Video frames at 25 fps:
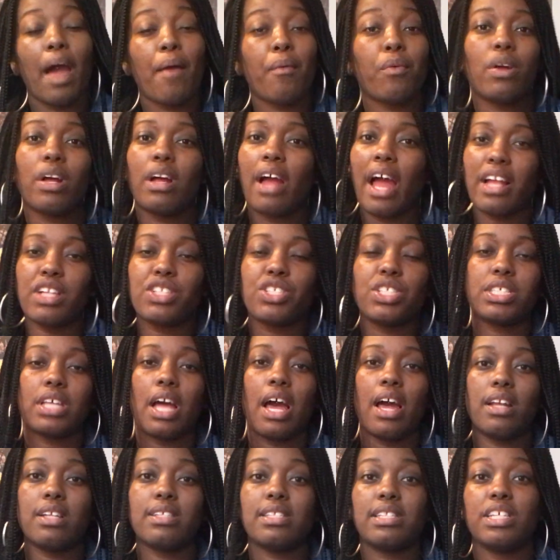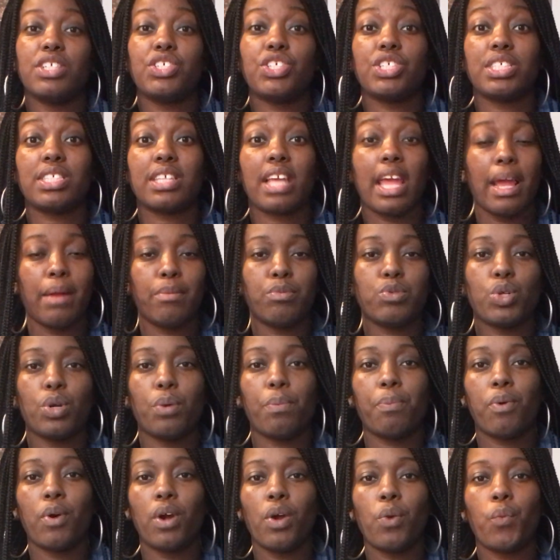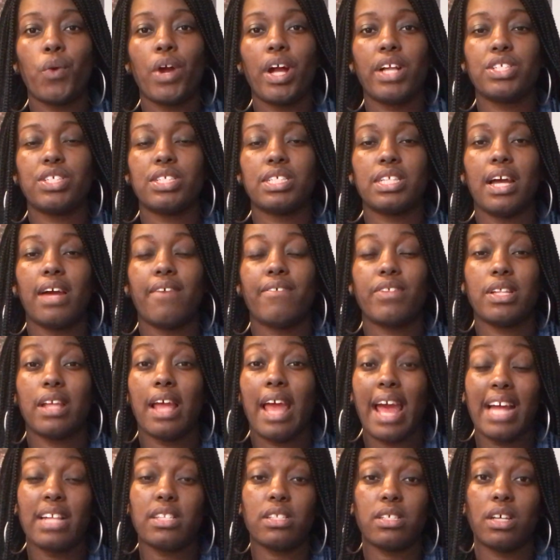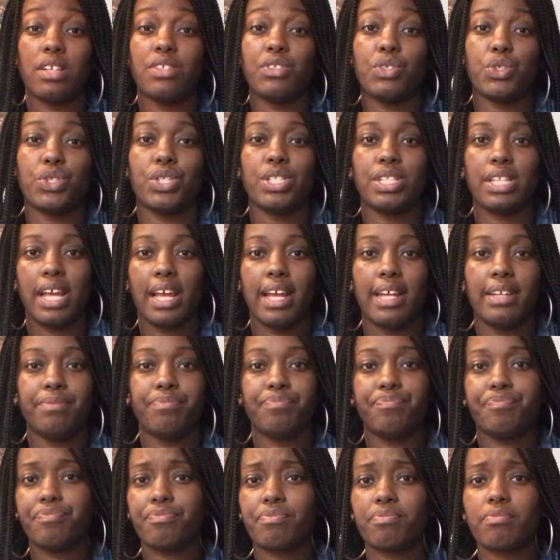I just honestly just came to a point where I just had to understand